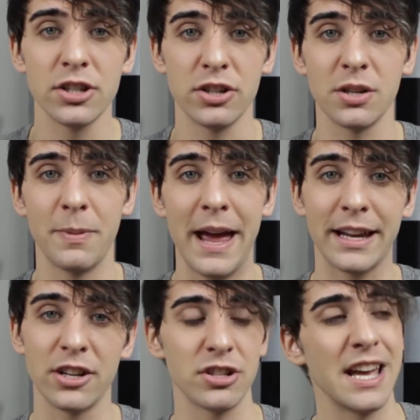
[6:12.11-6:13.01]
to your
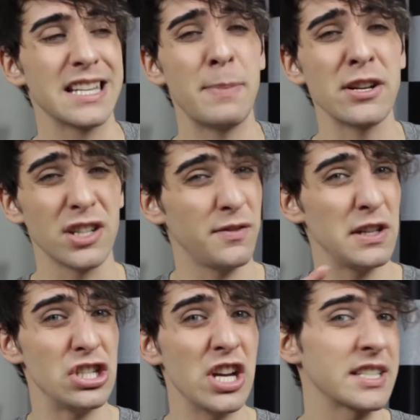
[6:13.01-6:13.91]
package, especially if
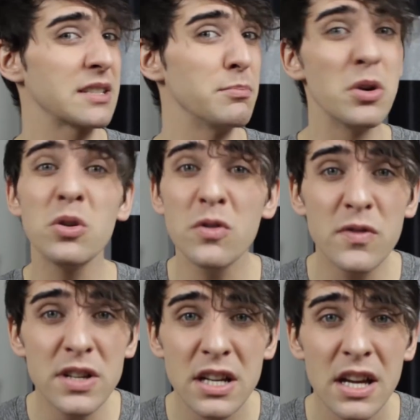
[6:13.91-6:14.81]
you just
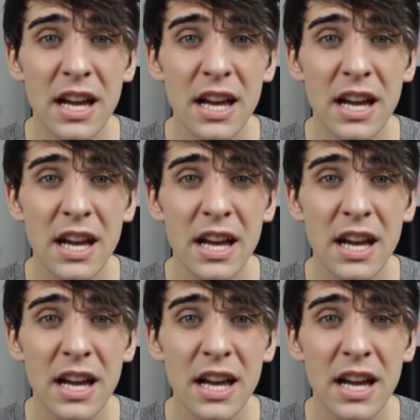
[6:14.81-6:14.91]
moved.